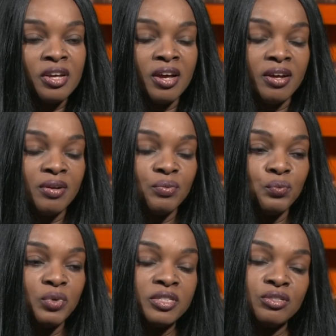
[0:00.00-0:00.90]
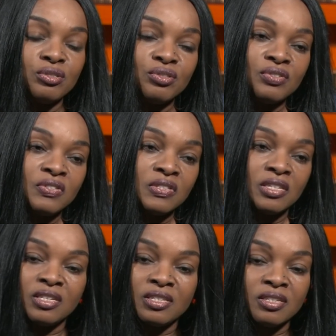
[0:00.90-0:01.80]
uh, what do you
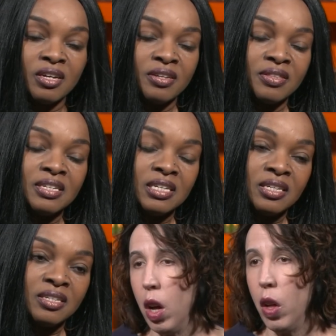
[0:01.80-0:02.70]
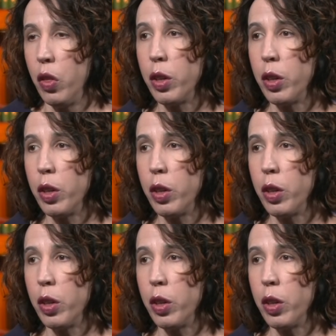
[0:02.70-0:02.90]
see uh, the need?